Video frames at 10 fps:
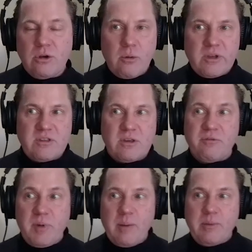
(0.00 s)
always
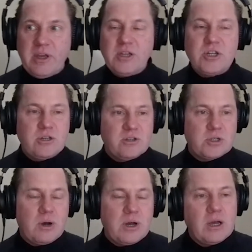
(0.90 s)
self-publish.
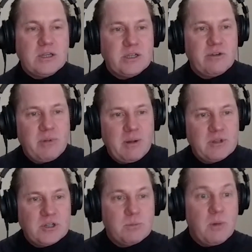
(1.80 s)
So I
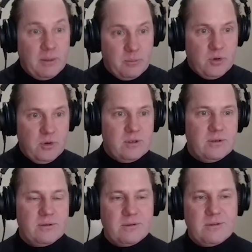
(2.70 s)
self-published my book.
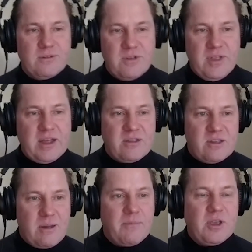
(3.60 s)
So that's
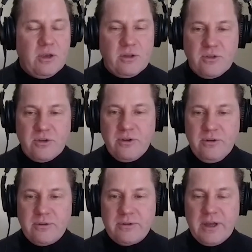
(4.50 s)
something you can do.
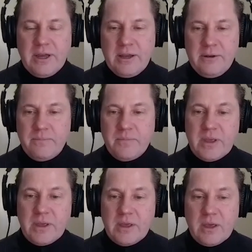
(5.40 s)
And
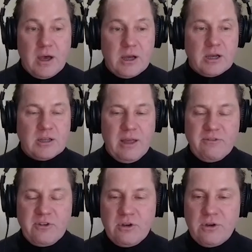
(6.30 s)
I'd
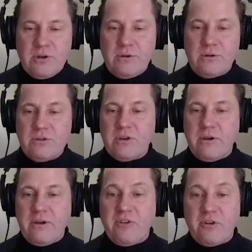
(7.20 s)
love you also,
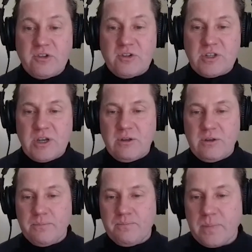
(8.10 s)
if you're interested,
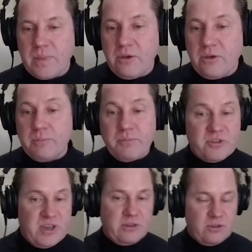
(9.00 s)
you could
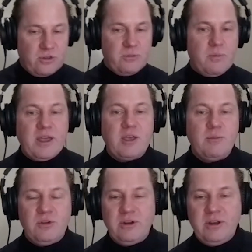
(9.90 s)
present to my
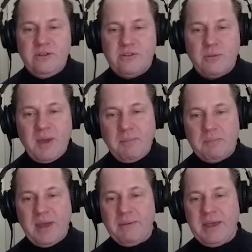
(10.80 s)
community. So
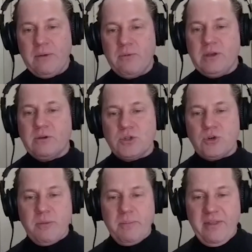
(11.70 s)
maybe we could
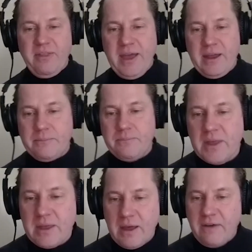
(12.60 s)
talk about that
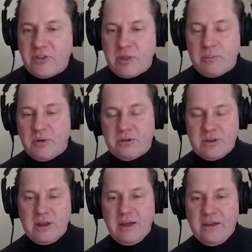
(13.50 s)
after the
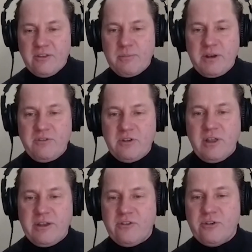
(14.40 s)
podcast. But if you'd
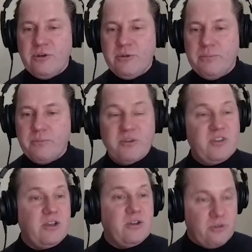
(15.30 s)
like to
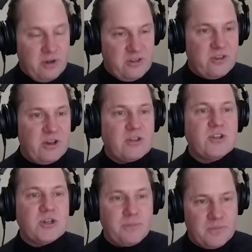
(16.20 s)
present your
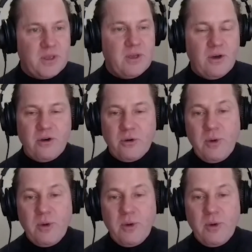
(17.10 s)
research on a